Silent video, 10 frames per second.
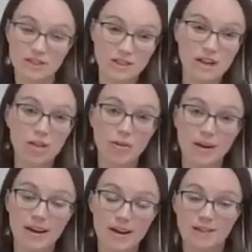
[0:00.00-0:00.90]
is another
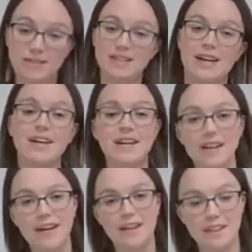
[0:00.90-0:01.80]
way of
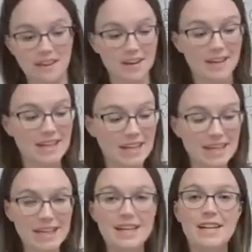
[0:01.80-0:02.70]
saying the
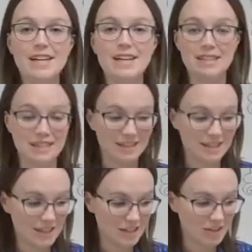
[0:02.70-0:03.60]
key
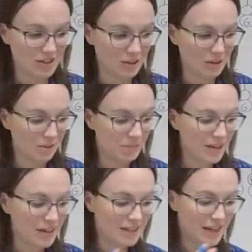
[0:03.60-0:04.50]
signature.
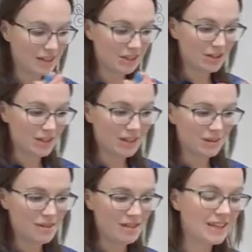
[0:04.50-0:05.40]
Take a look at
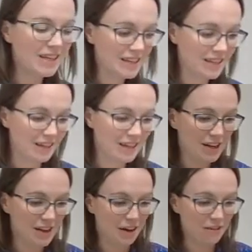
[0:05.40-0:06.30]
the
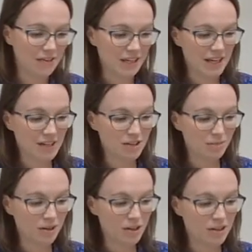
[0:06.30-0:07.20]
beginning of
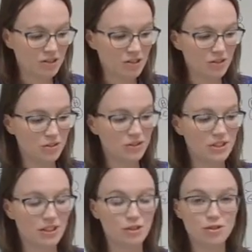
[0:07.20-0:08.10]
Vacation March. You'll
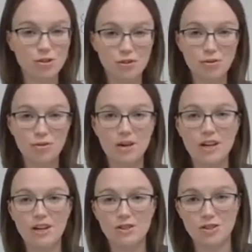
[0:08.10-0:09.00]
see
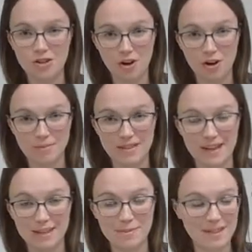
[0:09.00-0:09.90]
two sharps
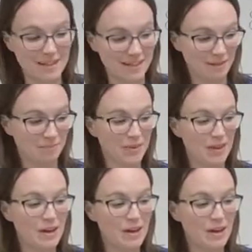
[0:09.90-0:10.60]
at the beginning,